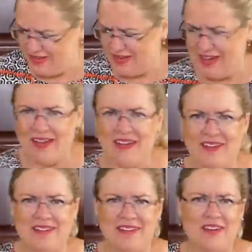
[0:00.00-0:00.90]
Yeah,
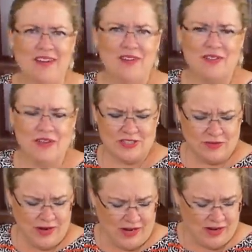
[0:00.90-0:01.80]
no, looks
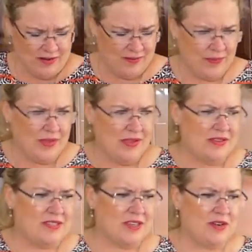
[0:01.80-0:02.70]
great.
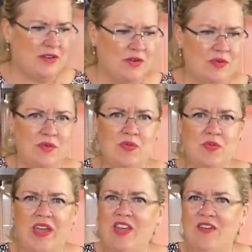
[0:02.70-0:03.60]
So
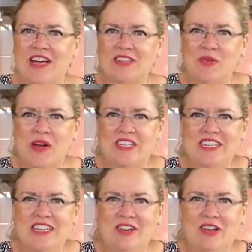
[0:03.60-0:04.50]
thank you guys for
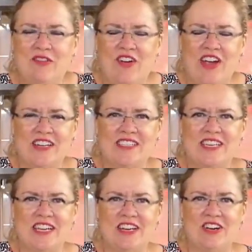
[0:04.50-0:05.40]
watching. You can find us
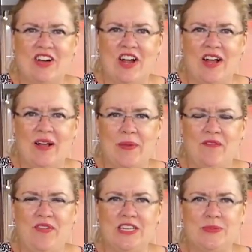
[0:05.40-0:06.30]
here
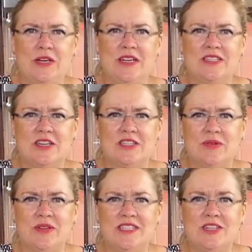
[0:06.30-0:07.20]
on Facebook. It's also
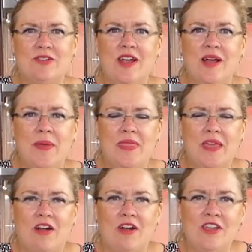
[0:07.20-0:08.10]
on Instagram, and
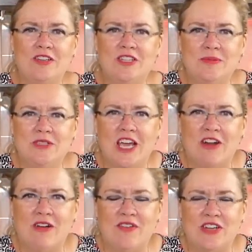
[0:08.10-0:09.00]
then our YouTube
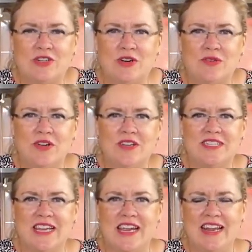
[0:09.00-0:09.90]
channel, Ventura Real
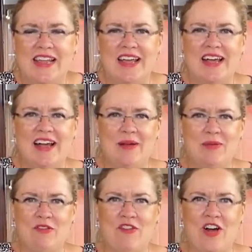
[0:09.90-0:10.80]
Estate.
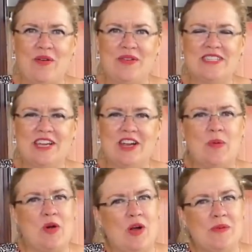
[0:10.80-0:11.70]
You can follow us there.
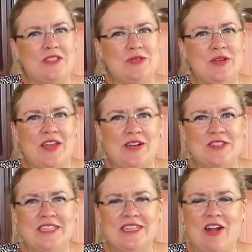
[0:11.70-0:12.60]
We're almost to
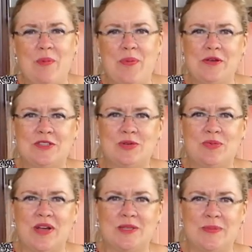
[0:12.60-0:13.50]
1,000, and I will post the
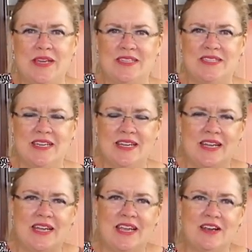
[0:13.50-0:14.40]
recipes
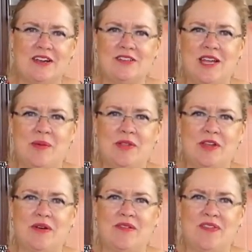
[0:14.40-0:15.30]
here down
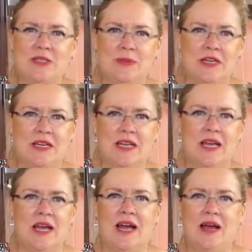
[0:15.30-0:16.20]
below on Facebook
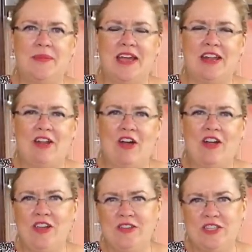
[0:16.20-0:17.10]
and
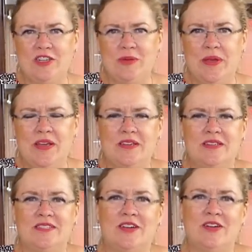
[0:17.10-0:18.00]
on YouTube.
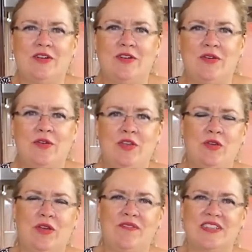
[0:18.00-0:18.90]
So
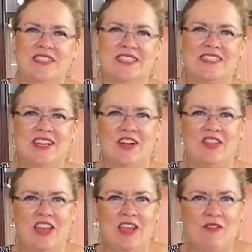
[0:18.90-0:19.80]
you can visit us there.
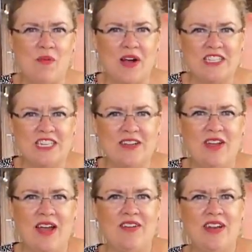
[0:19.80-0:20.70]
Thank you for watching. If you
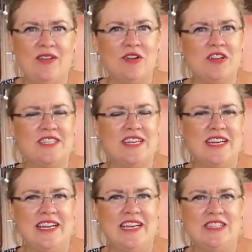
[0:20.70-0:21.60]
have any real
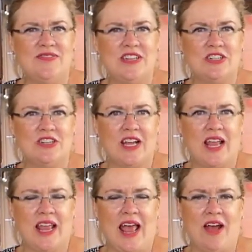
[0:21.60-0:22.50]
estate needs, Ventura
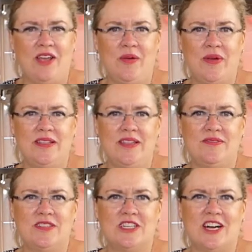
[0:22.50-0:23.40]
County, we'd
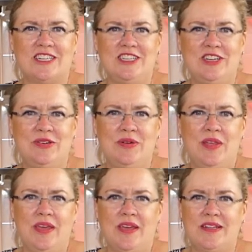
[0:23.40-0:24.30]
love to talk to you.
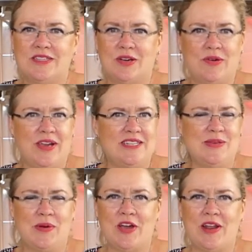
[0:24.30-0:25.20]
It's a crazy
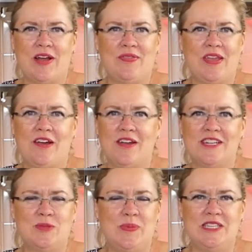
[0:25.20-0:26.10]
market out there. It
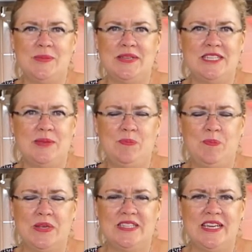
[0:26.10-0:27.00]
is busy, busy,
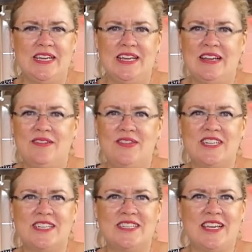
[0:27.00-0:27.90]
busy.
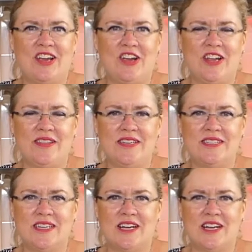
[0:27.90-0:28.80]
Visit us at
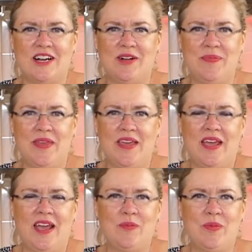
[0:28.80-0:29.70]
GaryAndLisa.com,
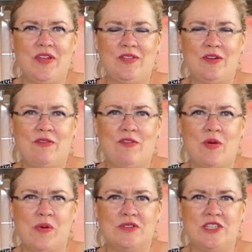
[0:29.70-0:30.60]
and we look
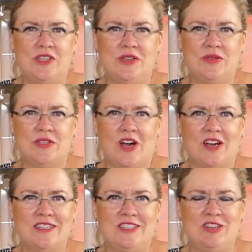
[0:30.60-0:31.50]
forward to
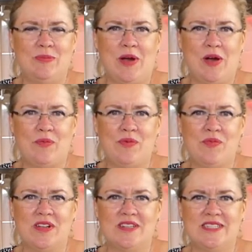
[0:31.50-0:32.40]
talking to you about
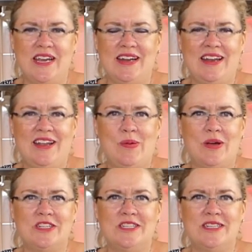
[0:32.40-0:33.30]
real estate. Any
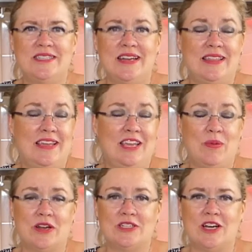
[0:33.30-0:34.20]
questions, anything you
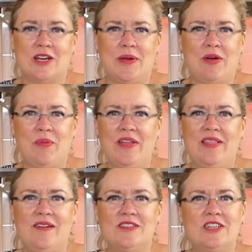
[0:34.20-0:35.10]
want to talk about, we
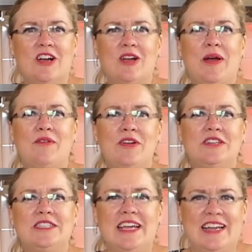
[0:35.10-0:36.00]
love to talk about real
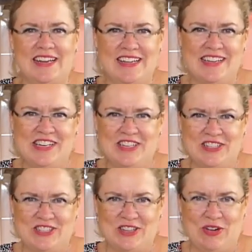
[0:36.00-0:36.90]
estate.
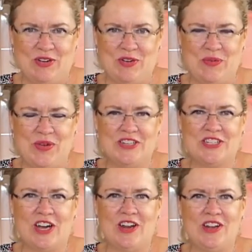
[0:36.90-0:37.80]
So we
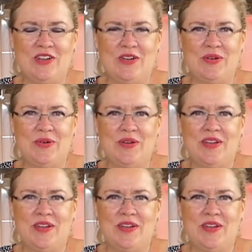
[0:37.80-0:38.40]
shot a new